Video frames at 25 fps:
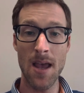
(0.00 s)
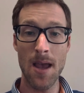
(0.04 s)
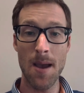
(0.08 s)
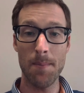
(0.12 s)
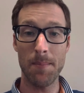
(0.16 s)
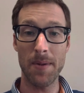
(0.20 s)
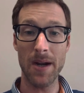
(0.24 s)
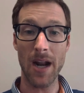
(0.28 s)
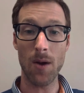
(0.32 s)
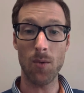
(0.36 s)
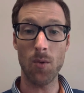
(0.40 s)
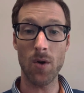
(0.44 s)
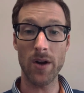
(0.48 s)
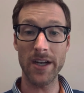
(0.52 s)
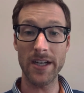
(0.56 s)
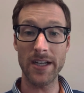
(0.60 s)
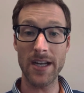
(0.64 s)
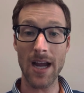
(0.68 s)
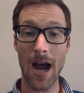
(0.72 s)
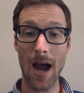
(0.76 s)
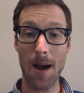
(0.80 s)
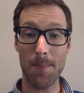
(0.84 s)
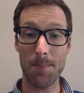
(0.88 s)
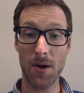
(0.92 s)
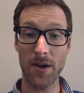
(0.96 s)
But I wanted to
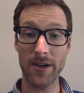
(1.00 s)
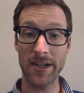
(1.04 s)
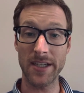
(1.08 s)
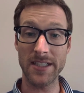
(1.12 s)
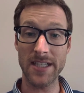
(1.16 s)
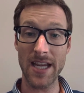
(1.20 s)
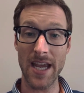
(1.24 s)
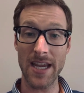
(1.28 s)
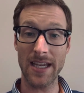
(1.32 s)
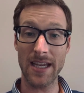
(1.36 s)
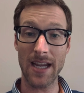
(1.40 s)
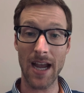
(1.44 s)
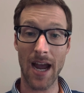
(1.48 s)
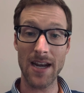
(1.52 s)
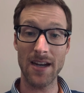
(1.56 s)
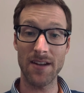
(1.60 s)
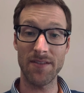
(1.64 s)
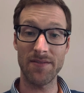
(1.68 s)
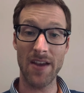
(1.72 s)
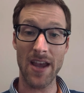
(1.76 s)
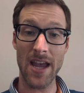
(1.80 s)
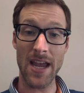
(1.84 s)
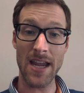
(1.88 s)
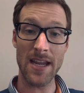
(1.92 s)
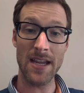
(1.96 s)
hop on and take kind
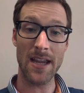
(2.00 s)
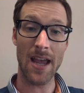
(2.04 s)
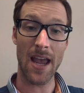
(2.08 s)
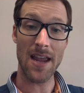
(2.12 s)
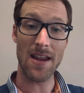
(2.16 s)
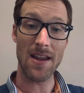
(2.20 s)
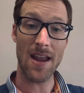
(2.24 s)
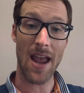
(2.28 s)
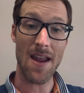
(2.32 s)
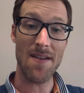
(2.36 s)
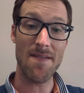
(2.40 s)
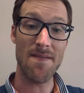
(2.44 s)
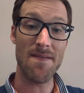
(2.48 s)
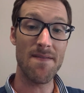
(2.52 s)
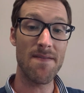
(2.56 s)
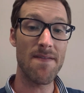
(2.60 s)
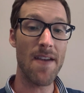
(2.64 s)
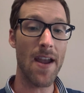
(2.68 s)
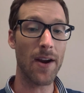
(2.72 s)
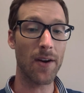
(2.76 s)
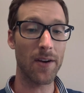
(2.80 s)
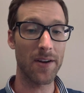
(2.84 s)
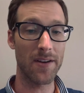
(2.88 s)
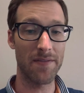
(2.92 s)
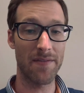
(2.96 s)
of a
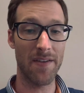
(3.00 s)
very,